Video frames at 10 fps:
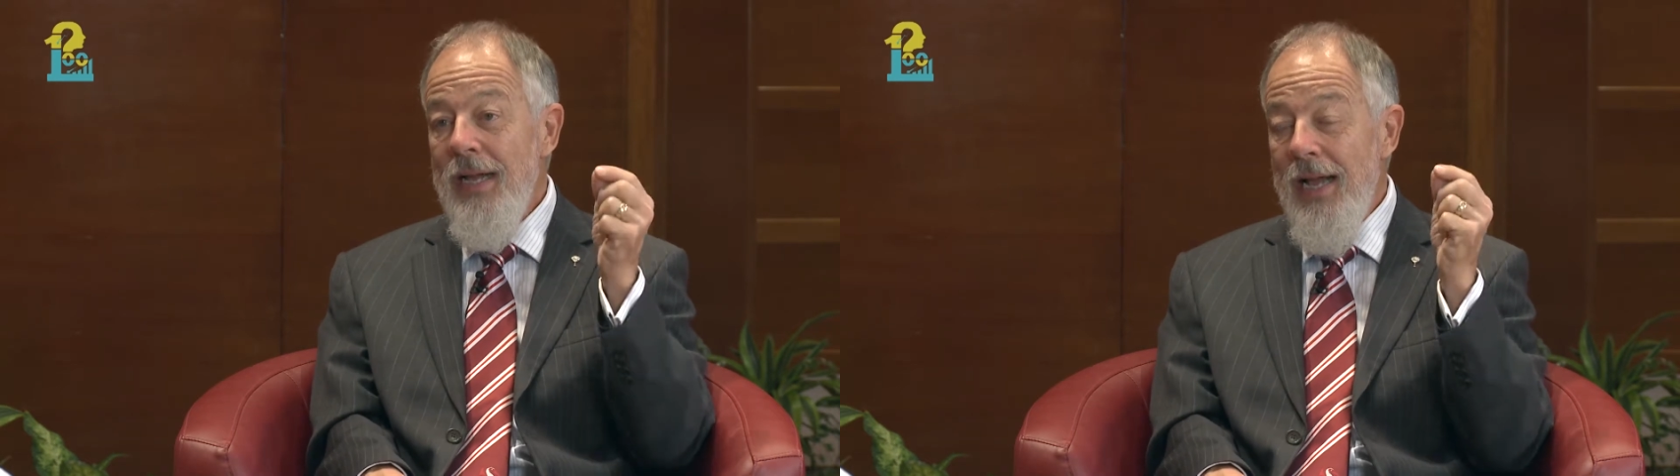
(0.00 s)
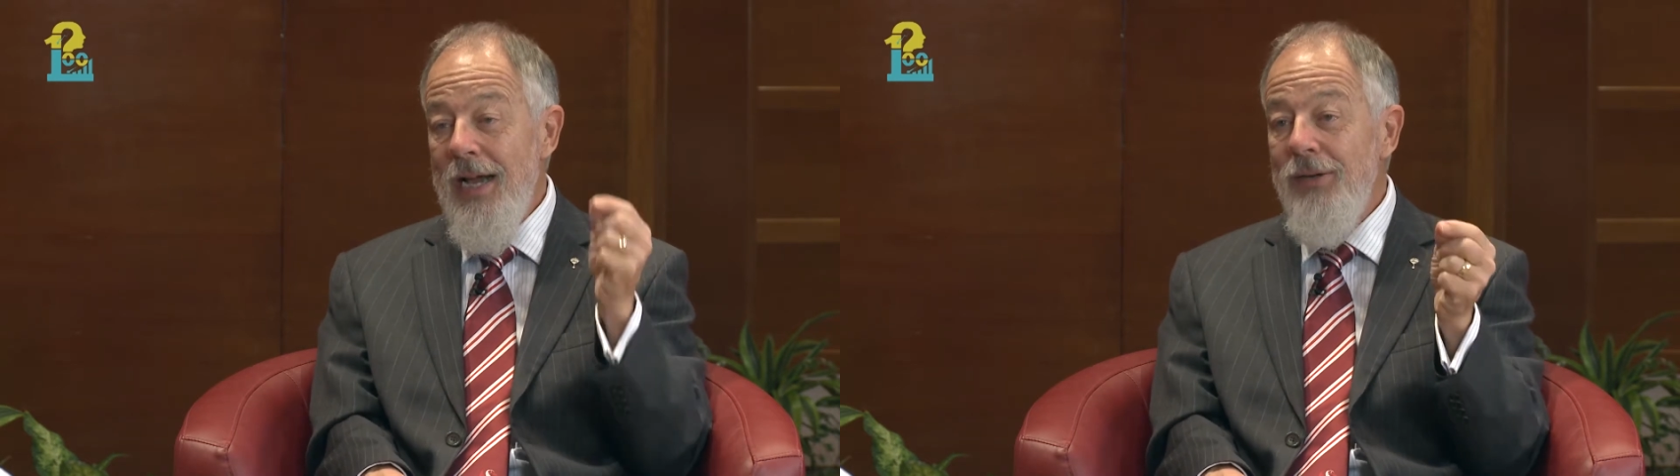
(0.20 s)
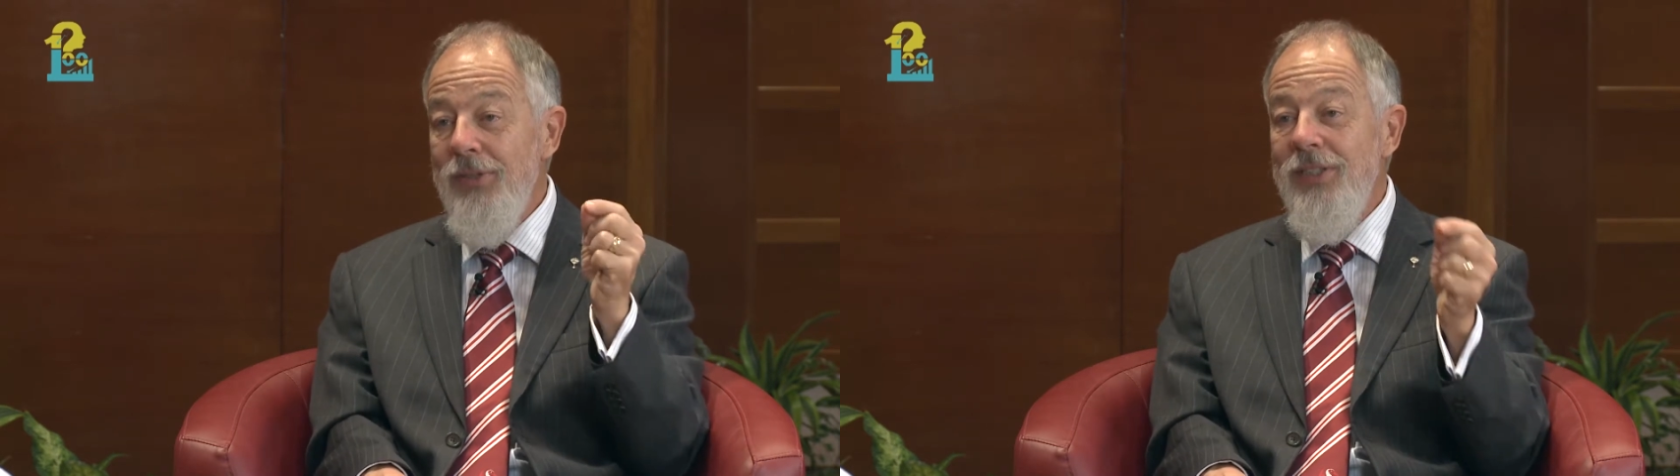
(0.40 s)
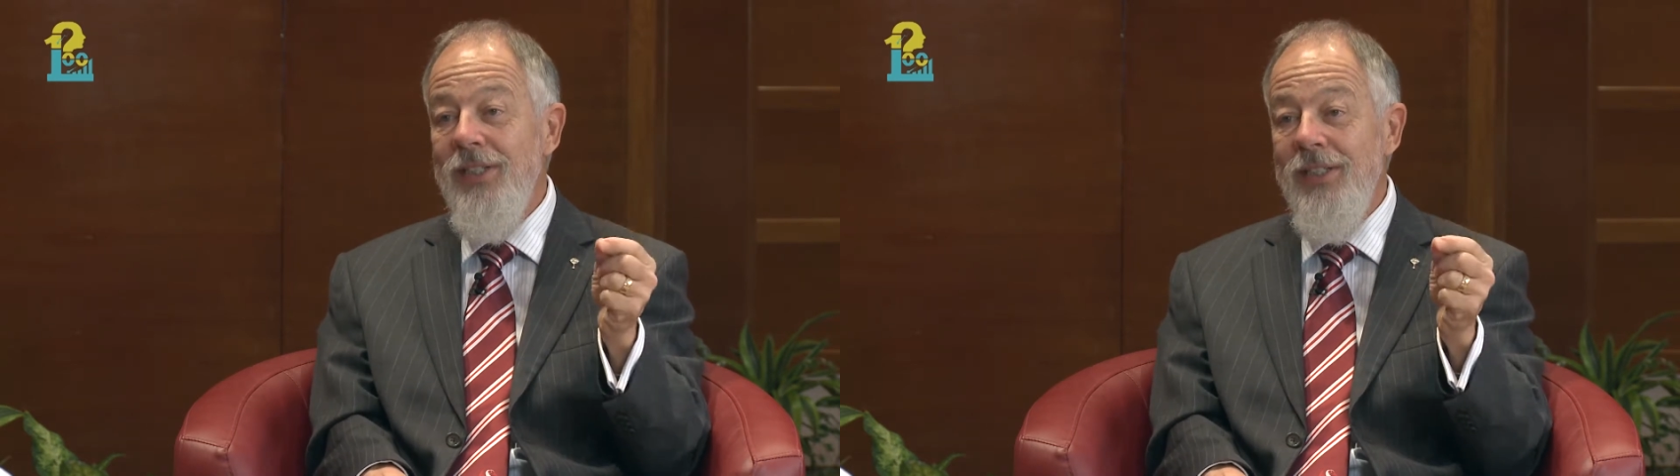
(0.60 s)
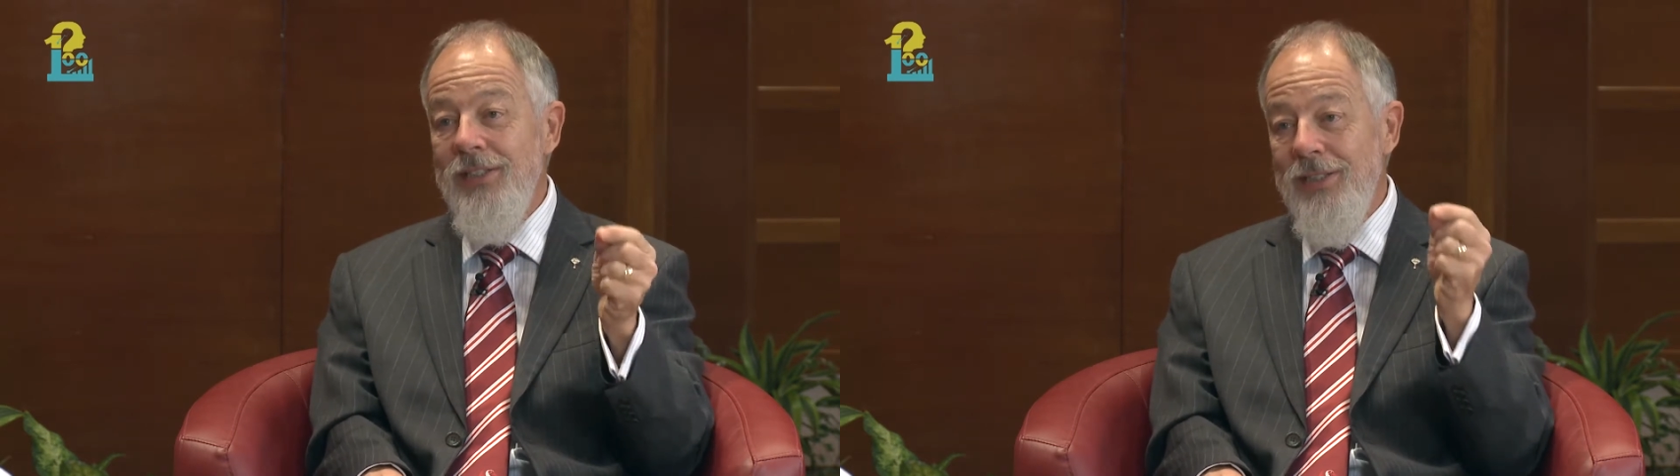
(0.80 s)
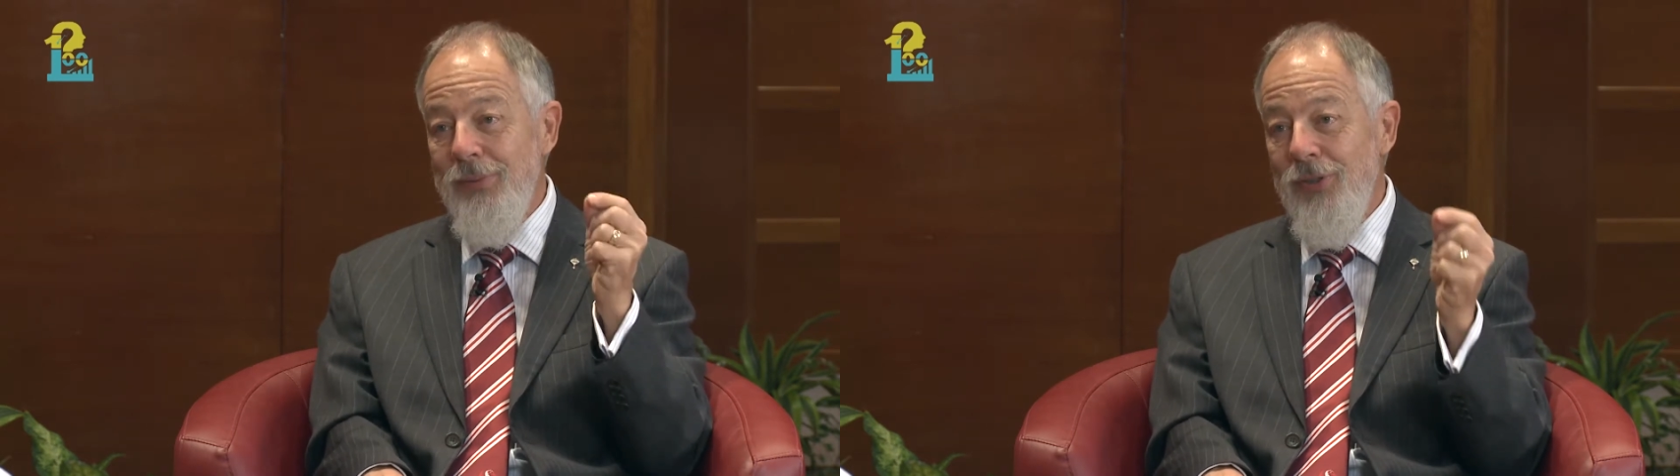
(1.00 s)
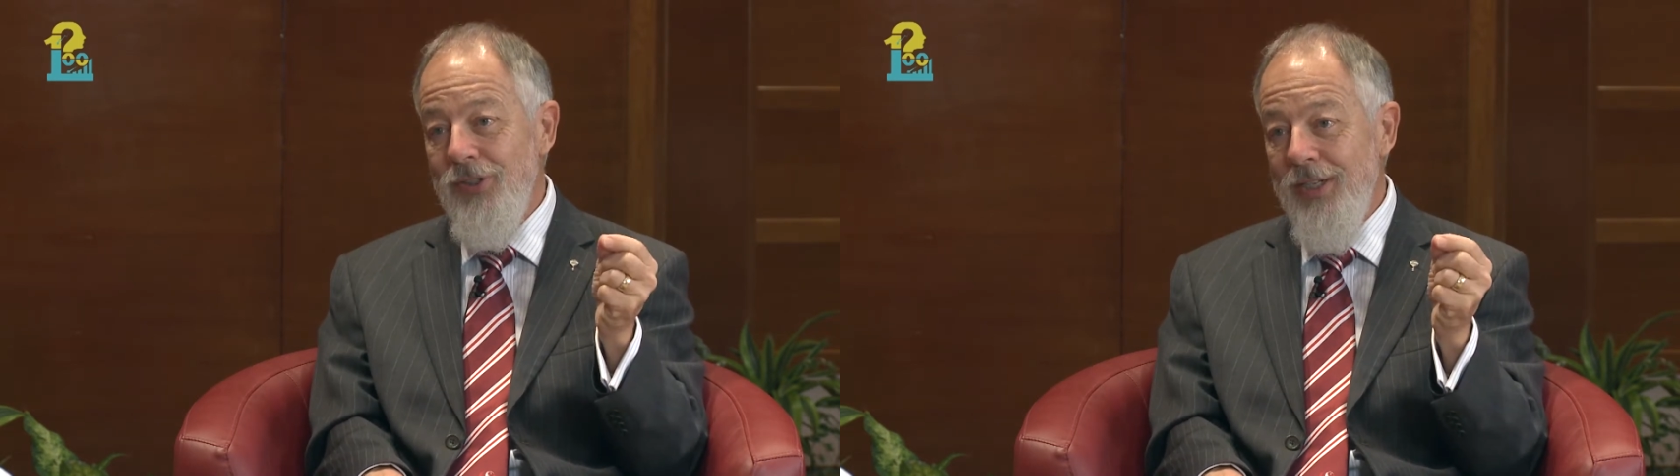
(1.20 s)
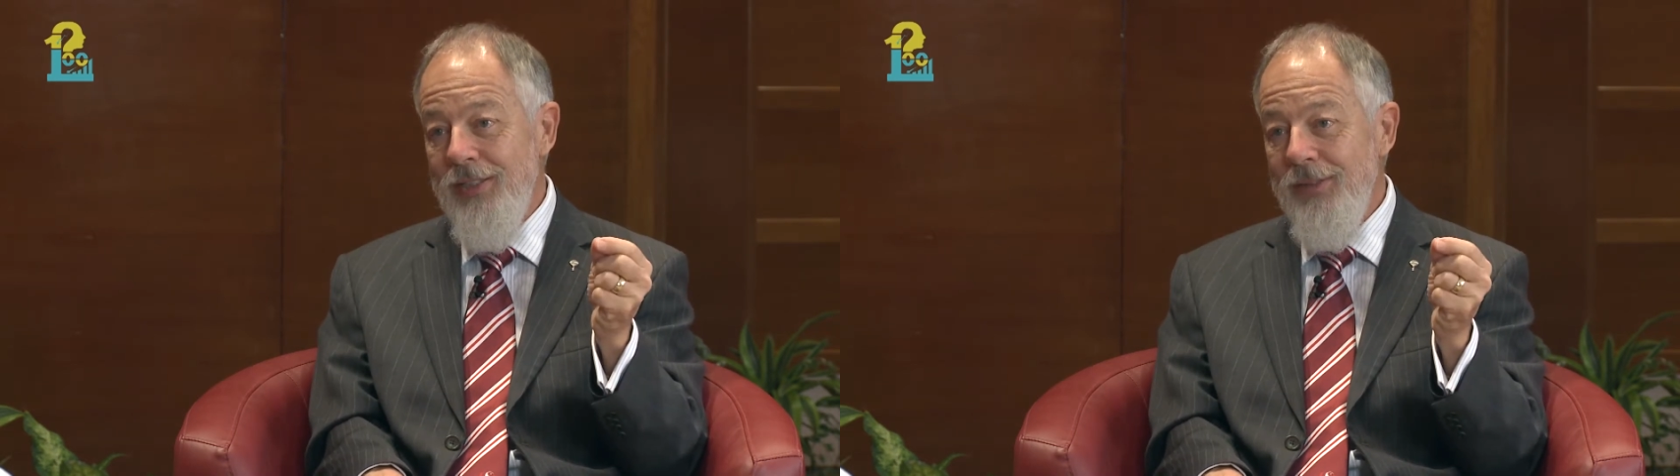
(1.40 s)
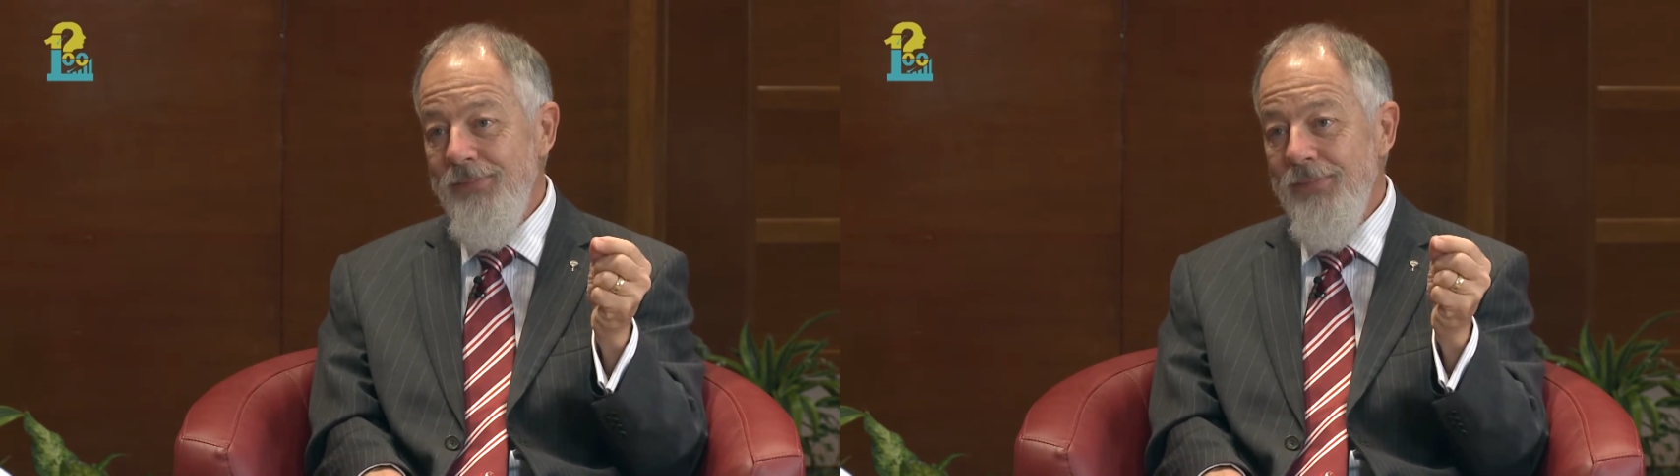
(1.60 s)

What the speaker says: how risky is the project.